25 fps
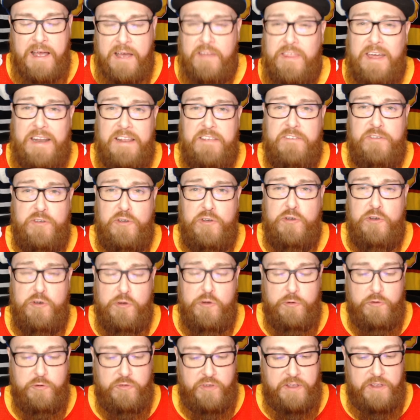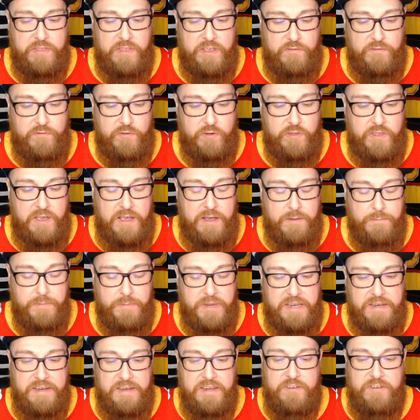that is good news, I think, for them.
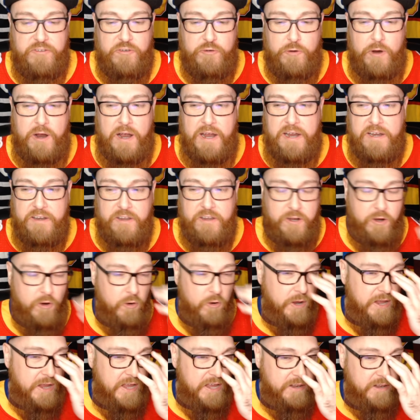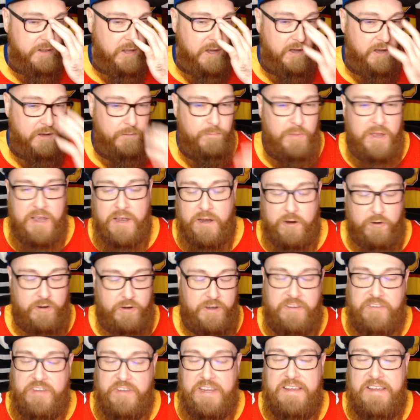He did try to go ahead.
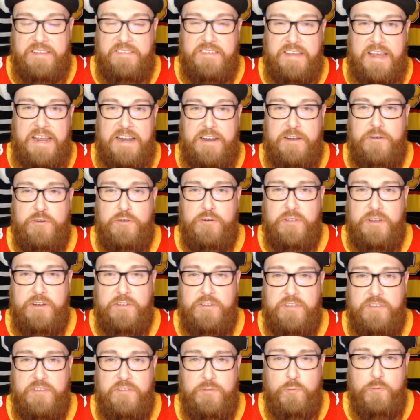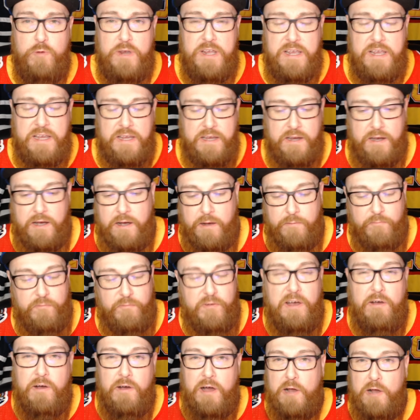He skated earlier this week,
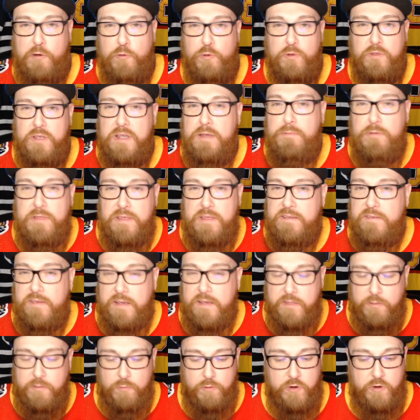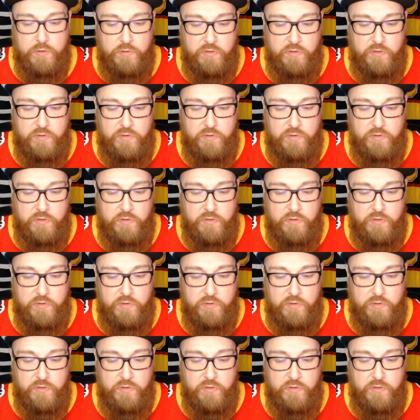fell awkwardly, but they said there were no